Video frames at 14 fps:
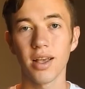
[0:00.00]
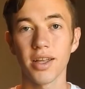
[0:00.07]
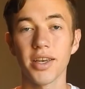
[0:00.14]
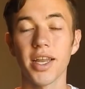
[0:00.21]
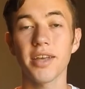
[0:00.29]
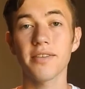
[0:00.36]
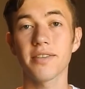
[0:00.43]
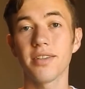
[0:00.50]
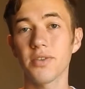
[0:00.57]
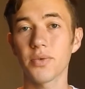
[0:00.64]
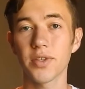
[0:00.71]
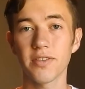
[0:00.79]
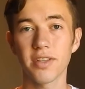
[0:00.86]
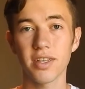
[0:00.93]
Next, this
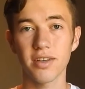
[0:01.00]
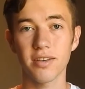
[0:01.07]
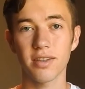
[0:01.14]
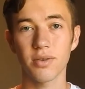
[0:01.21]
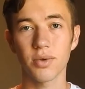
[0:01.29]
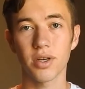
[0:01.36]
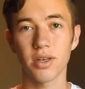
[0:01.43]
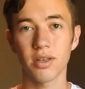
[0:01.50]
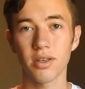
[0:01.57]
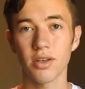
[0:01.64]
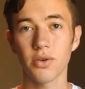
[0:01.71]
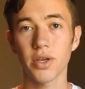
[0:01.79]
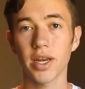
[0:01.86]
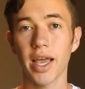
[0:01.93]
one's an easy one.
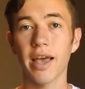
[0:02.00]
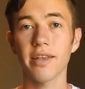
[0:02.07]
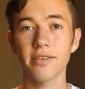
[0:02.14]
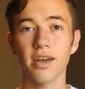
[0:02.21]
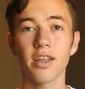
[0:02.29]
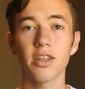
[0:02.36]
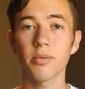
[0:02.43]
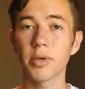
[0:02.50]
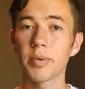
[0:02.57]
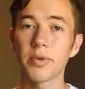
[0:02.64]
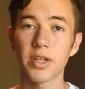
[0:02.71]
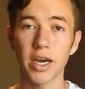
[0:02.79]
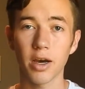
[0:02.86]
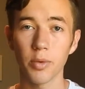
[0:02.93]
You can ask other
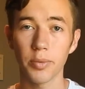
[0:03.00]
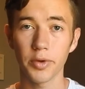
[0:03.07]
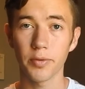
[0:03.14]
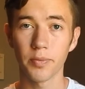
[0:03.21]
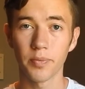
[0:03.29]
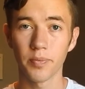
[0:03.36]
people to help you.